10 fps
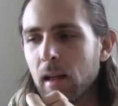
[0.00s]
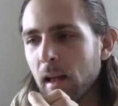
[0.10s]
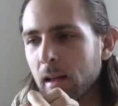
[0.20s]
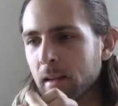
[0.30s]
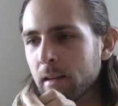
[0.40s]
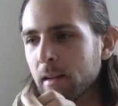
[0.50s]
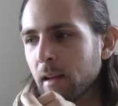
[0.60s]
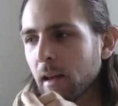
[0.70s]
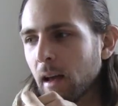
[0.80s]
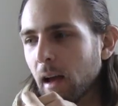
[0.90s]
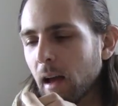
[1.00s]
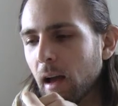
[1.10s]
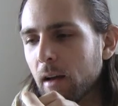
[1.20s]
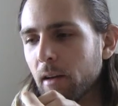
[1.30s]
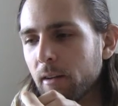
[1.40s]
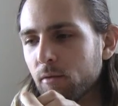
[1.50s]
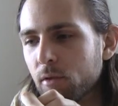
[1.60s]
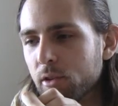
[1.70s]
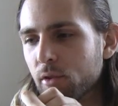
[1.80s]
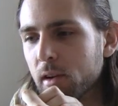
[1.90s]
And I, I've
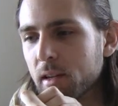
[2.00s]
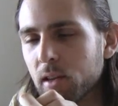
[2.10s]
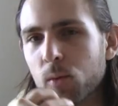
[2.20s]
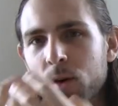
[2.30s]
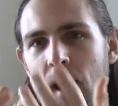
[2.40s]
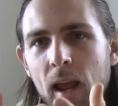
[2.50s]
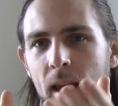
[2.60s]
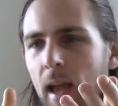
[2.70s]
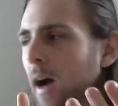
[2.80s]
really tried to take the word hate